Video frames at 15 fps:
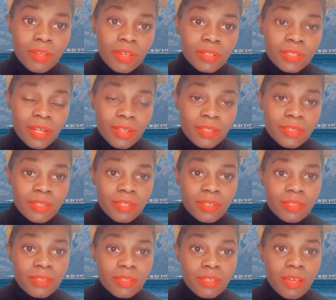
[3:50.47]

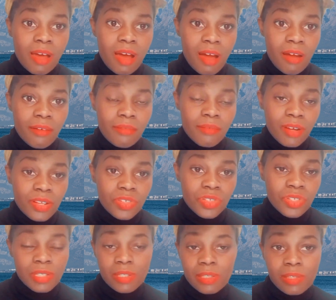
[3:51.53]
taxes range
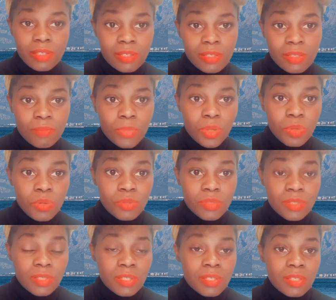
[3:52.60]
is this,
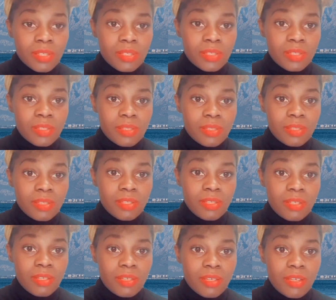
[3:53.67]
because this is
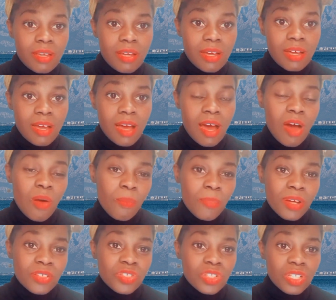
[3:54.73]
how
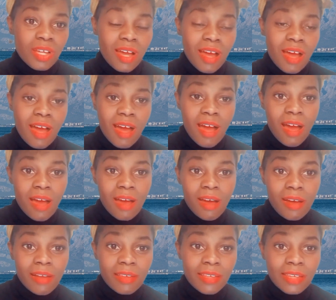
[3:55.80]
much
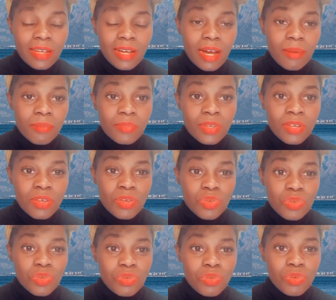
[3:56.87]
income
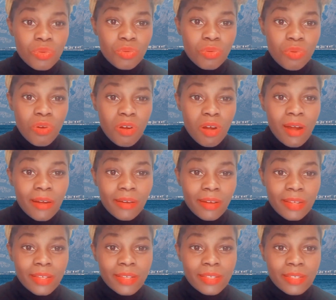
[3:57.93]
you are
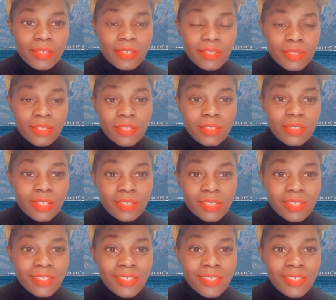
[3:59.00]
that it